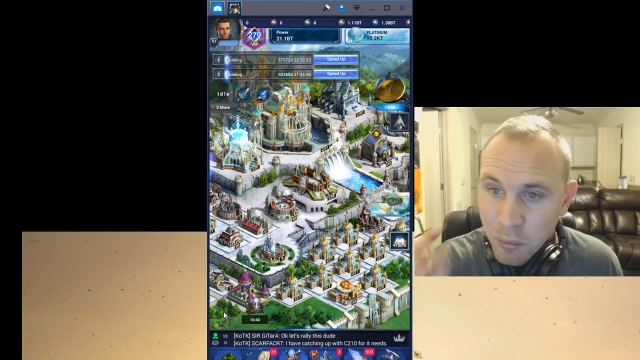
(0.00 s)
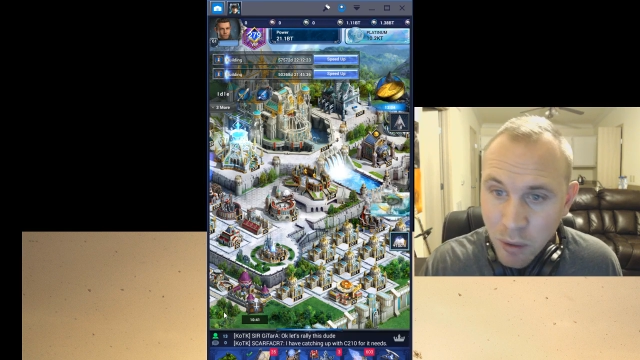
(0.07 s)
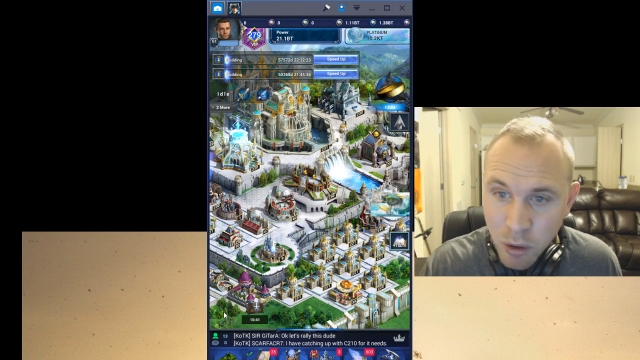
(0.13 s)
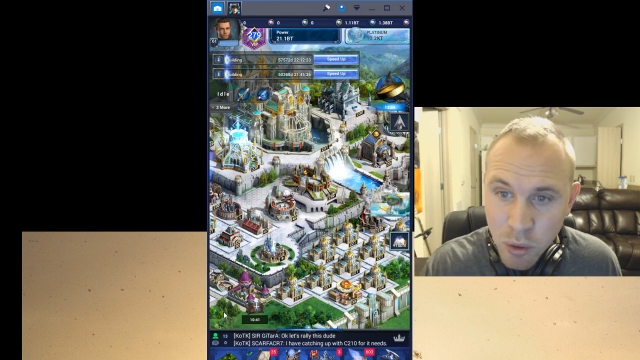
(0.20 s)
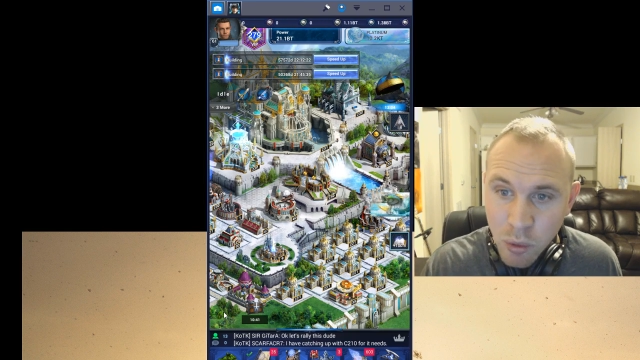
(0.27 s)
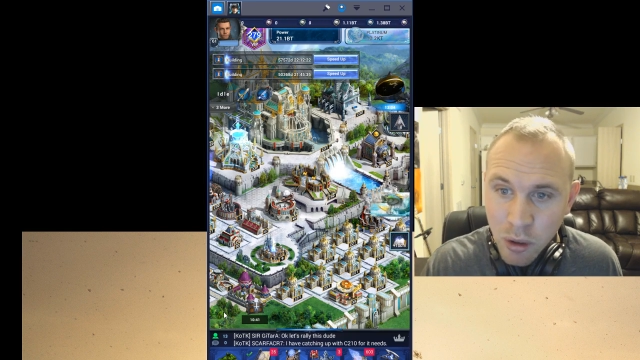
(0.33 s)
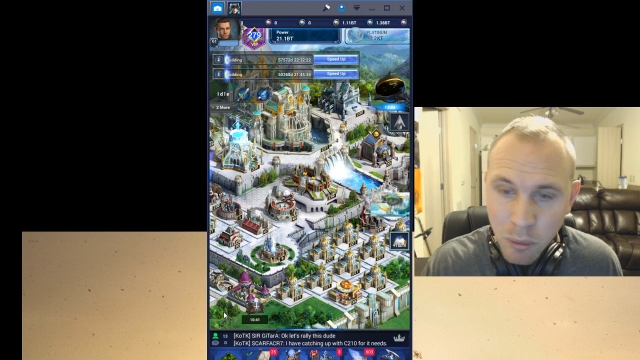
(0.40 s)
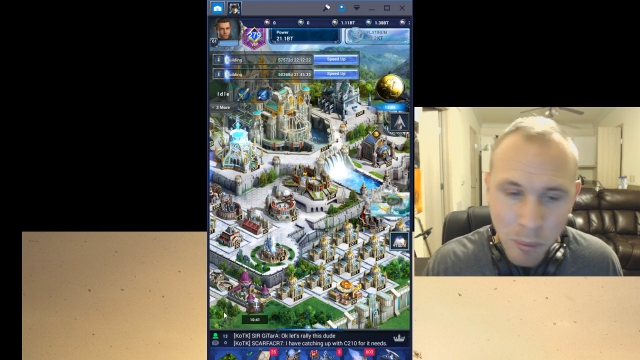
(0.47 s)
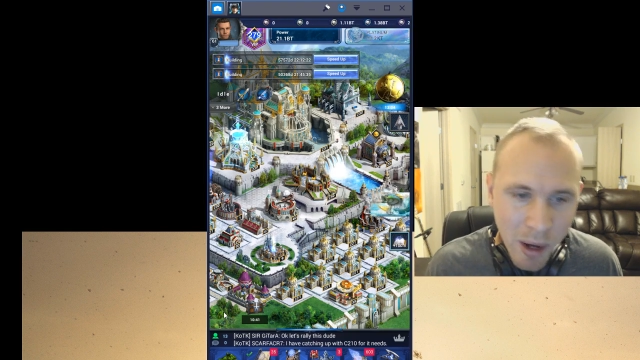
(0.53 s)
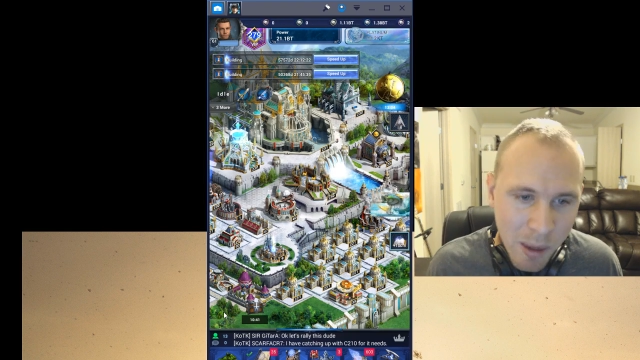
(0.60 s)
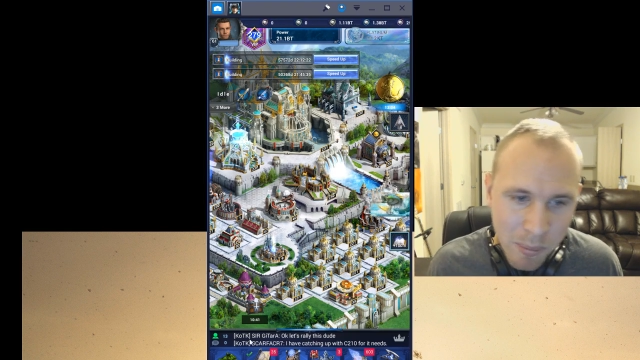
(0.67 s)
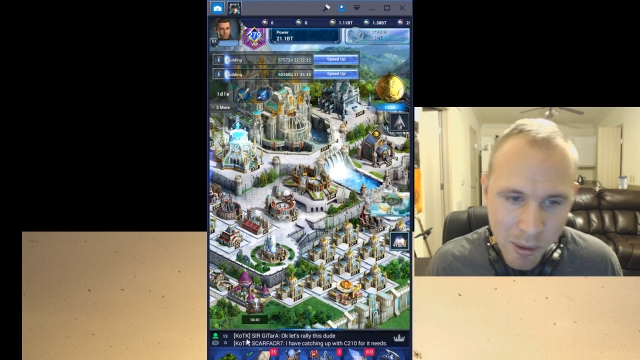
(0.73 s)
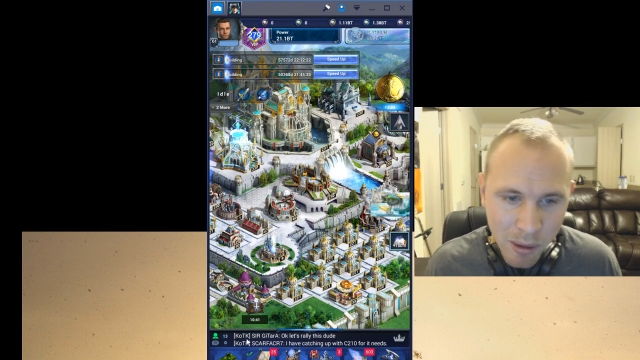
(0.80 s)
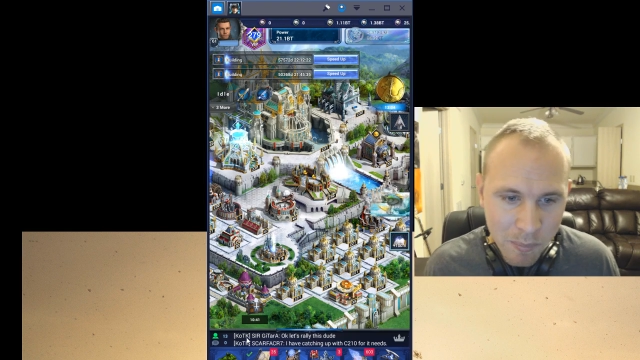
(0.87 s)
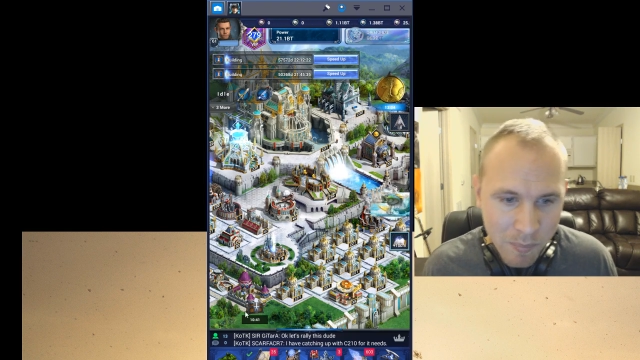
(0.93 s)
A new one will
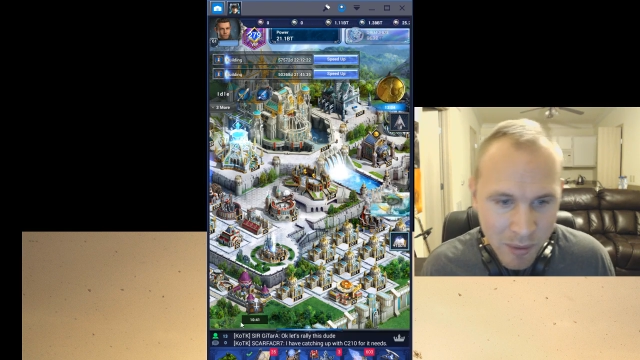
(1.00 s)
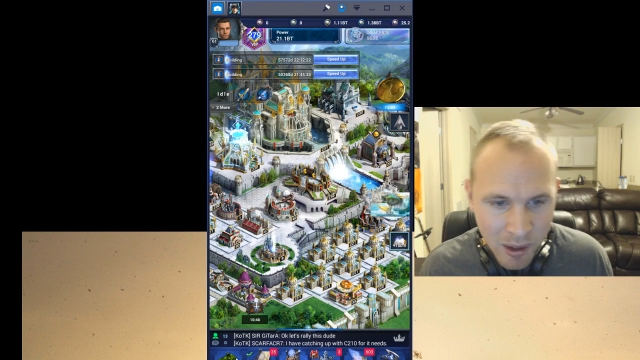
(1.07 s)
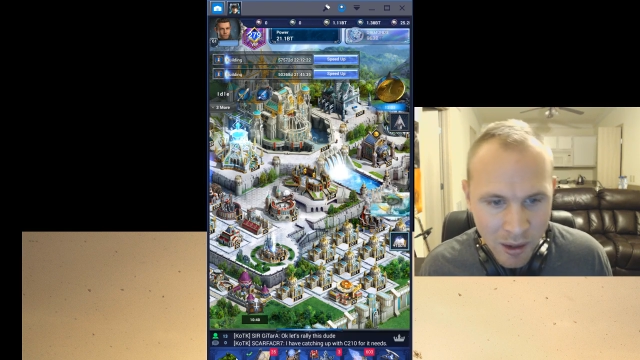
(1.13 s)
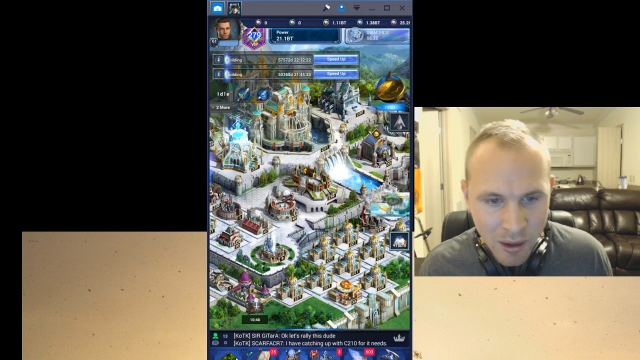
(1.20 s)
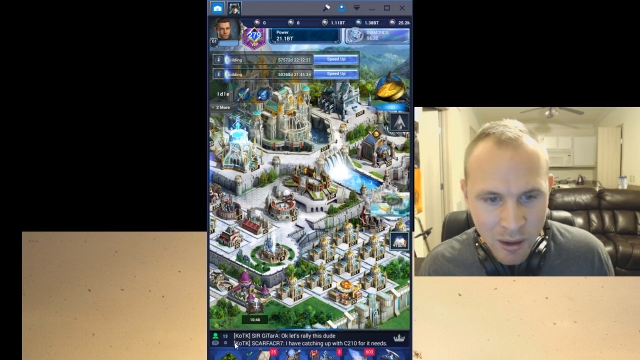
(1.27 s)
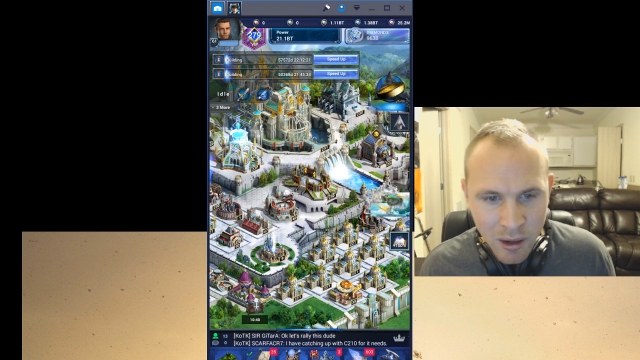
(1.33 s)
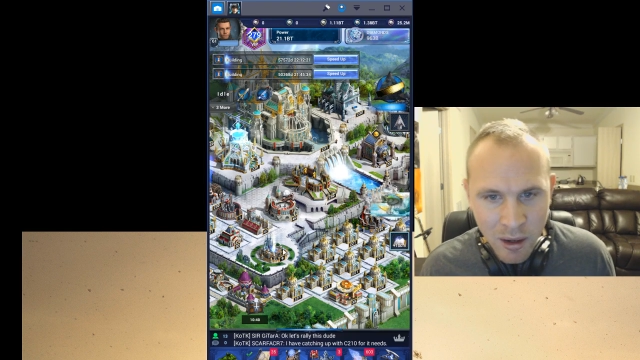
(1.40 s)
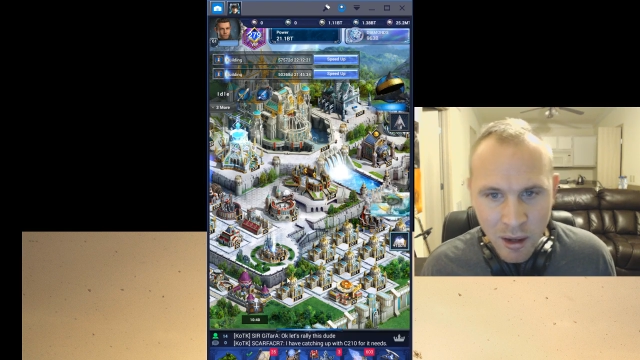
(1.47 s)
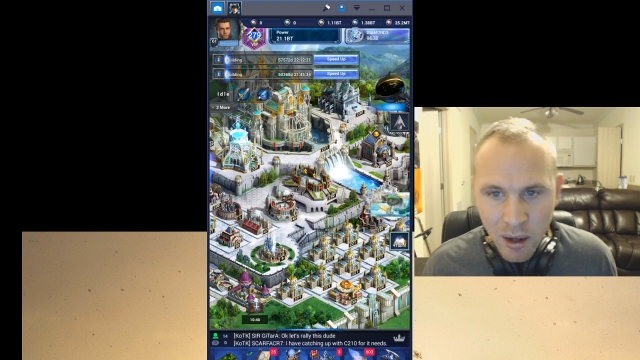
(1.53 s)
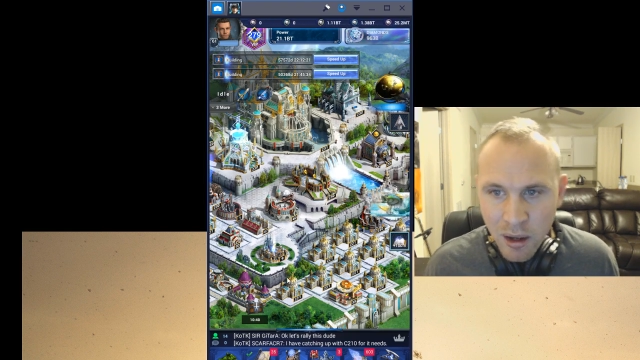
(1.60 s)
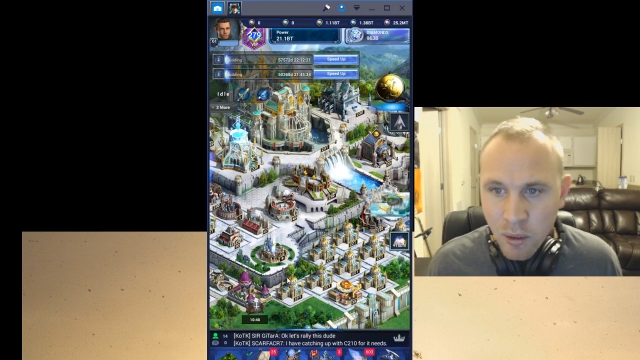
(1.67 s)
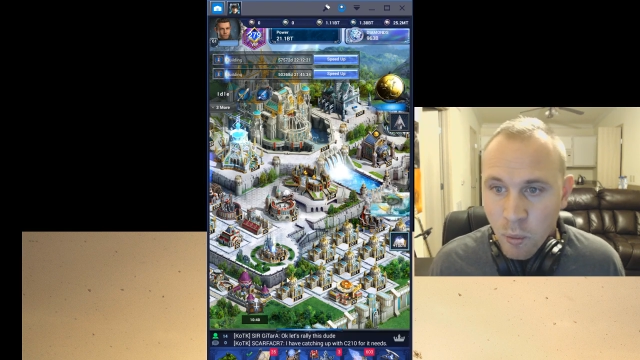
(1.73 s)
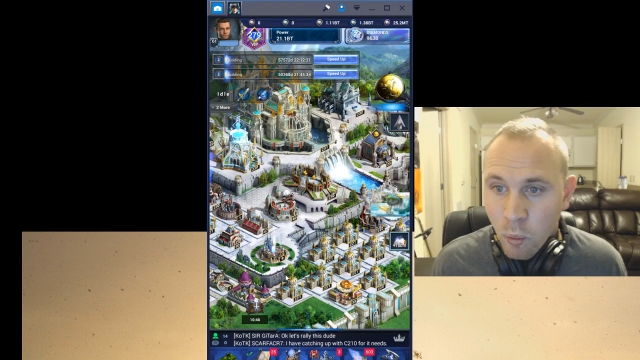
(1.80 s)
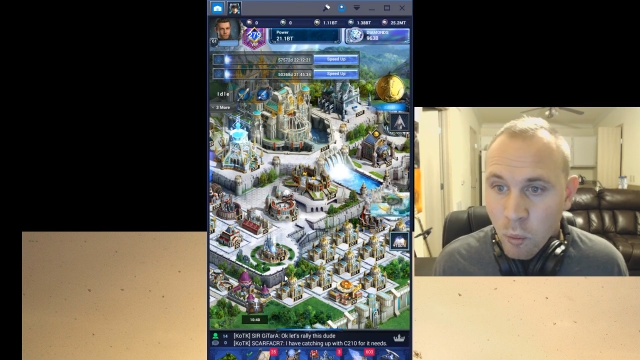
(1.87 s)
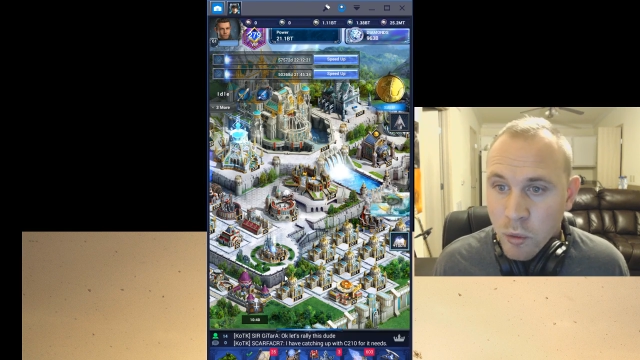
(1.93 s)
pop up
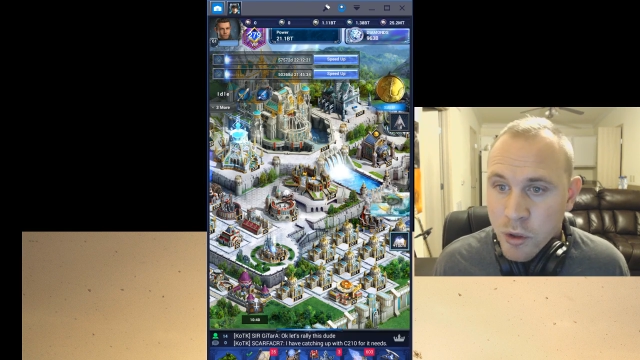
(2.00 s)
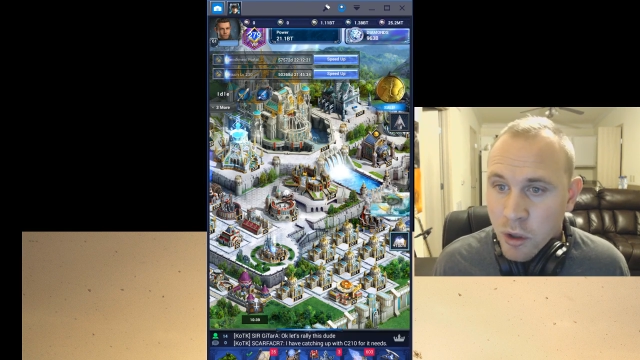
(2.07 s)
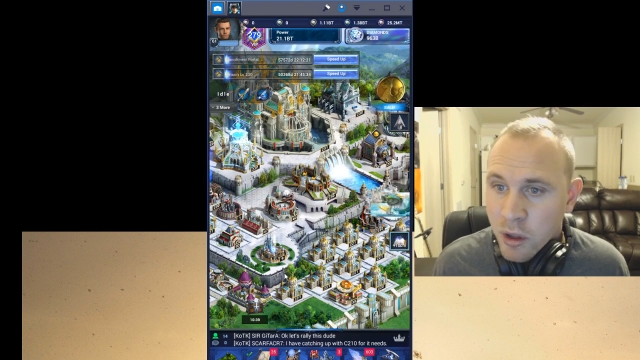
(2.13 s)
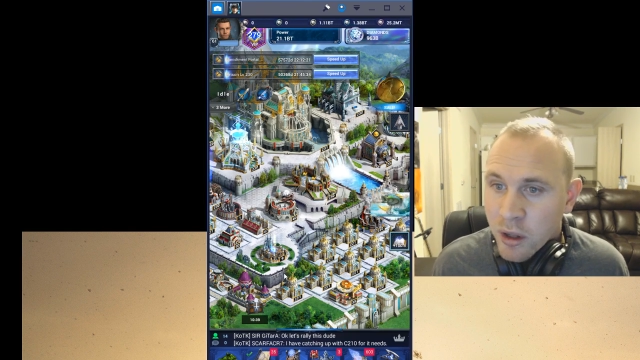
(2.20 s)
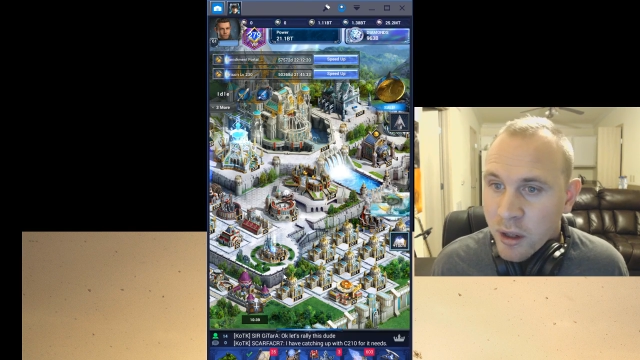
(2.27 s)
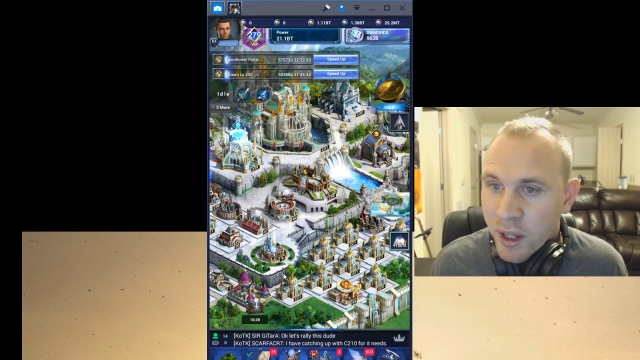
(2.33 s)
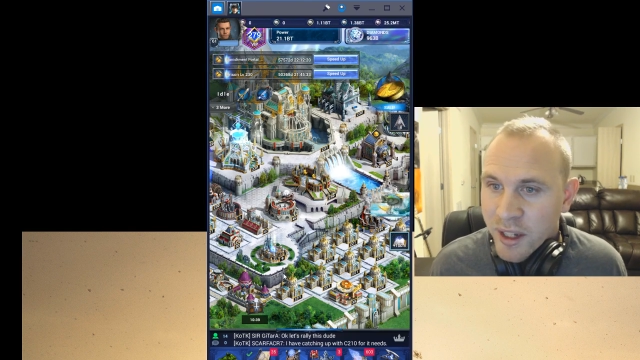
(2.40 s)
during